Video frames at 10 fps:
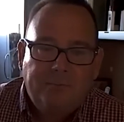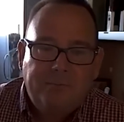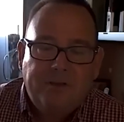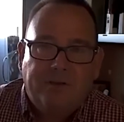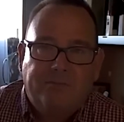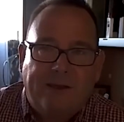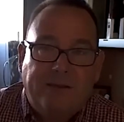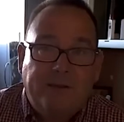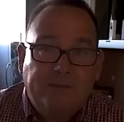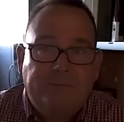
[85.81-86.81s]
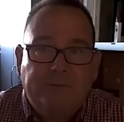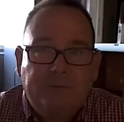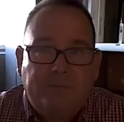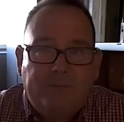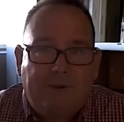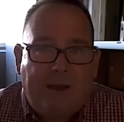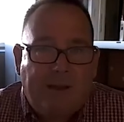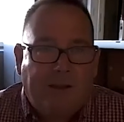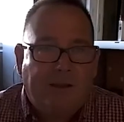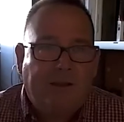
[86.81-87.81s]
being effective and
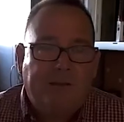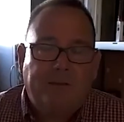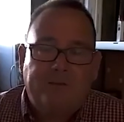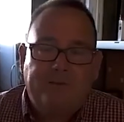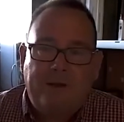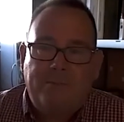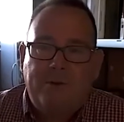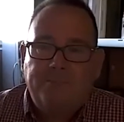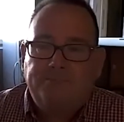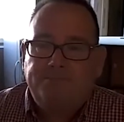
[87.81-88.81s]
providing a healthy environment.